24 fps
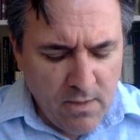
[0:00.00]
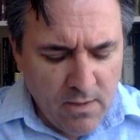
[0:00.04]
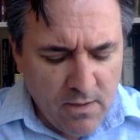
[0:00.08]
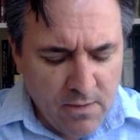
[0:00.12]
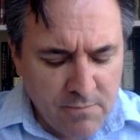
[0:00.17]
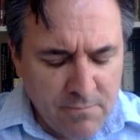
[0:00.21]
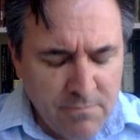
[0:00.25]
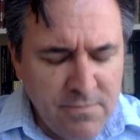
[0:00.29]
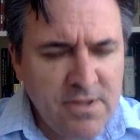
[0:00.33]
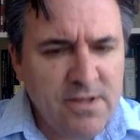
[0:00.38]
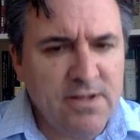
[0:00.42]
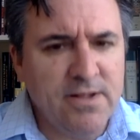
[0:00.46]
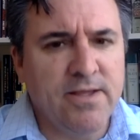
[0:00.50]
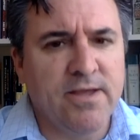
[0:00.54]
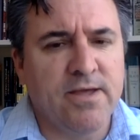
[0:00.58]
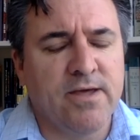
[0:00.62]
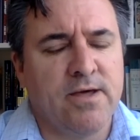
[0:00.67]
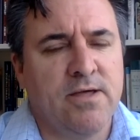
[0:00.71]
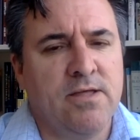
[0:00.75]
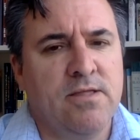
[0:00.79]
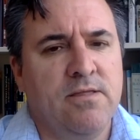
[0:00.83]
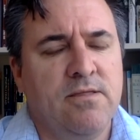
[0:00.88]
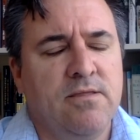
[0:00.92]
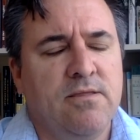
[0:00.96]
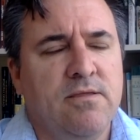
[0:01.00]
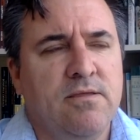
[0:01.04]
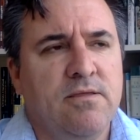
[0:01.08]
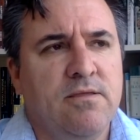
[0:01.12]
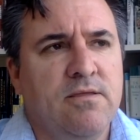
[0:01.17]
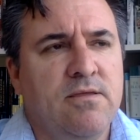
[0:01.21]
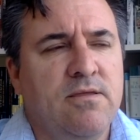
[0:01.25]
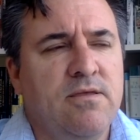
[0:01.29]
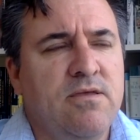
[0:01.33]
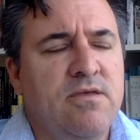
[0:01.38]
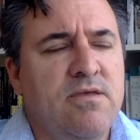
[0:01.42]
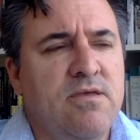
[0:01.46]
Emilia
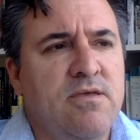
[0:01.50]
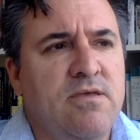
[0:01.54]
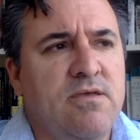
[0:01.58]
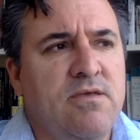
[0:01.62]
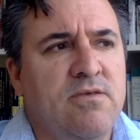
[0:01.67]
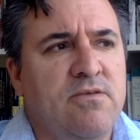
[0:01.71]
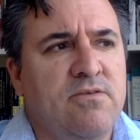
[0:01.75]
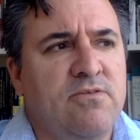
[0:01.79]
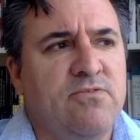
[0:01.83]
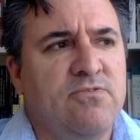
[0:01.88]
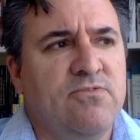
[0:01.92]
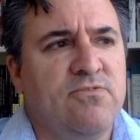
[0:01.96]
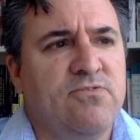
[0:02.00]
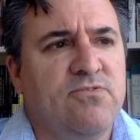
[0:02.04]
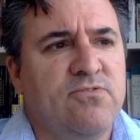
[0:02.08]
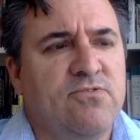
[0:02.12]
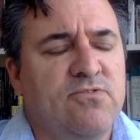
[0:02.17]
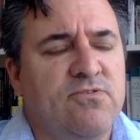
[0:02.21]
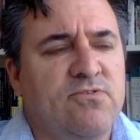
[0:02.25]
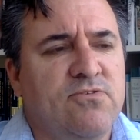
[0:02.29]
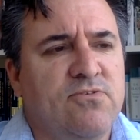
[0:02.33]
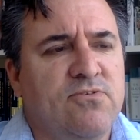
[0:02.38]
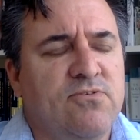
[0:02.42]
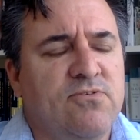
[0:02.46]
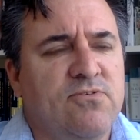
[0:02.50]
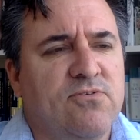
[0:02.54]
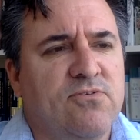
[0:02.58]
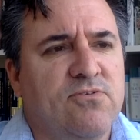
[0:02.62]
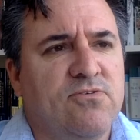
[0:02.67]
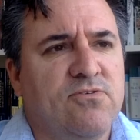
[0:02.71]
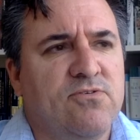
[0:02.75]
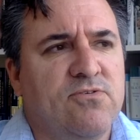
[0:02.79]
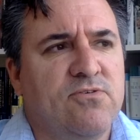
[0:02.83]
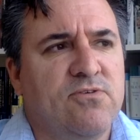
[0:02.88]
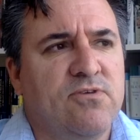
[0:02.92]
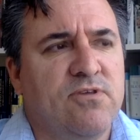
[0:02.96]
is
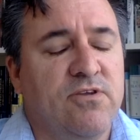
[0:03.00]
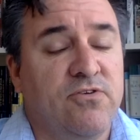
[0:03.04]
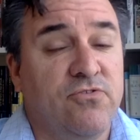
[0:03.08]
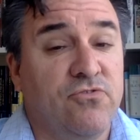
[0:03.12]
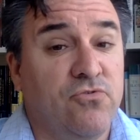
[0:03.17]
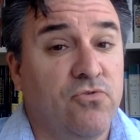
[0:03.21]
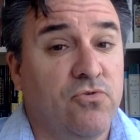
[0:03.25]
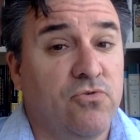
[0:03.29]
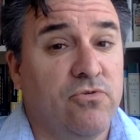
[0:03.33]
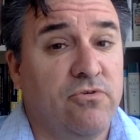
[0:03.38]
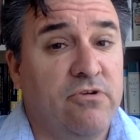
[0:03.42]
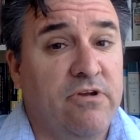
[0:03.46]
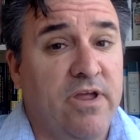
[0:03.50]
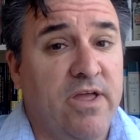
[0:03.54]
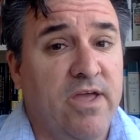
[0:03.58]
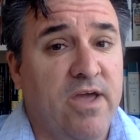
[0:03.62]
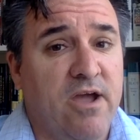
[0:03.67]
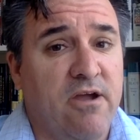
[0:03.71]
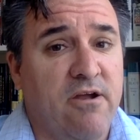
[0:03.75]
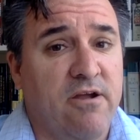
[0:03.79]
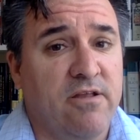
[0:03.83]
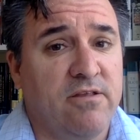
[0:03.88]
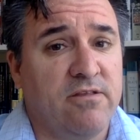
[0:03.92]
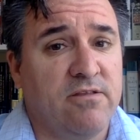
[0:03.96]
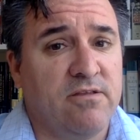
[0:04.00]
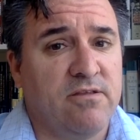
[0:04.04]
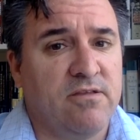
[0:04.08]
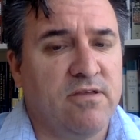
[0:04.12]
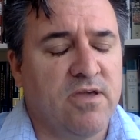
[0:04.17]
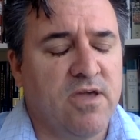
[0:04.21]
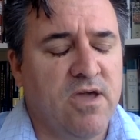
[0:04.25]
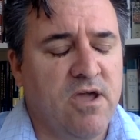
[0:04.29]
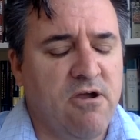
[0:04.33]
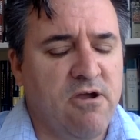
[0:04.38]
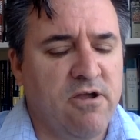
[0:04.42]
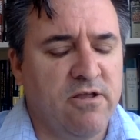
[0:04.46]
an extraordinary character,
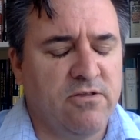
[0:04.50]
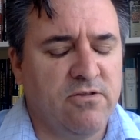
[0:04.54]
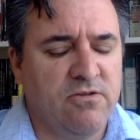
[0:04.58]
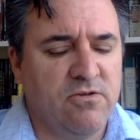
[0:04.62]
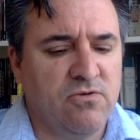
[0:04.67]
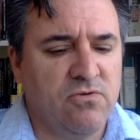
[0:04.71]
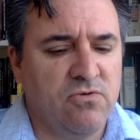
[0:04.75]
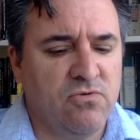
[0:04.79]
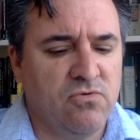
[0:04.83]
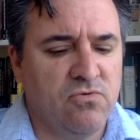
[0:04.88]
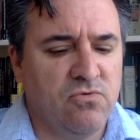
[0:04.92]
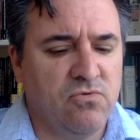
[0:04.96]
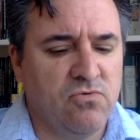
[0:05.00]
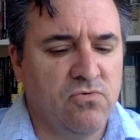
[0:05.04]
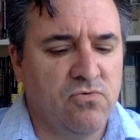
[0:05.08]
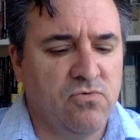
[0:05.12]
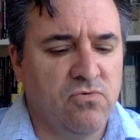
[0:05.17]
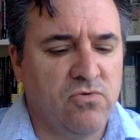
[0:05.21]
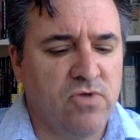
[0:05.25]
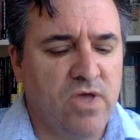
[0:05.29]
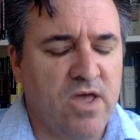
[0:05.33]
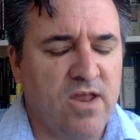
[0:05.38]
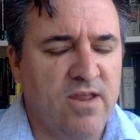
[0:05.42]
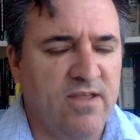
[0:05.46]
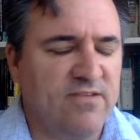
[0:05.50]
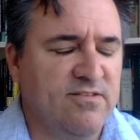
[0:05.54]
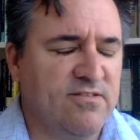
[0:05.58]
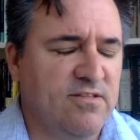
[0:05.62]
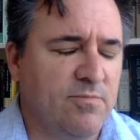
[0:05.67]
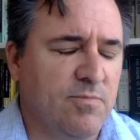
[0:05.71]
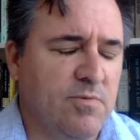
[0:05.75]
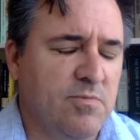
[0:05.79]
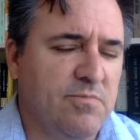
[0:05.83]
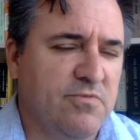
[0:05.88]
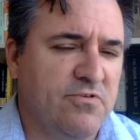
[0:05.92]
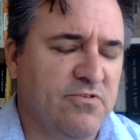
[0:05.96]
a character who can
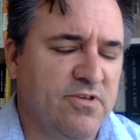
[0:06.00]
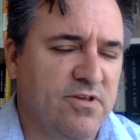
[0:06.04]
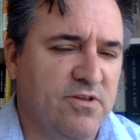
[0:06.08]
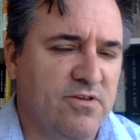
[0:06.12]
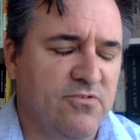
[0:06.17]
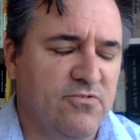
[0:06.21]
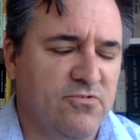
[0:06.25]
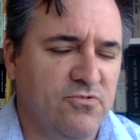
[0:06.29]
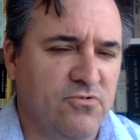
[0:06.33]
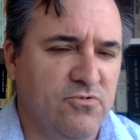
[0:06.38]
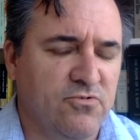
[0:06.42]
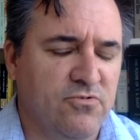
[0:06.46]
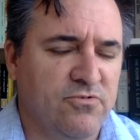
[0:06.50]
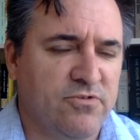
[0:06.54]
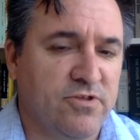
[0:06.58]
easily be misunderstood.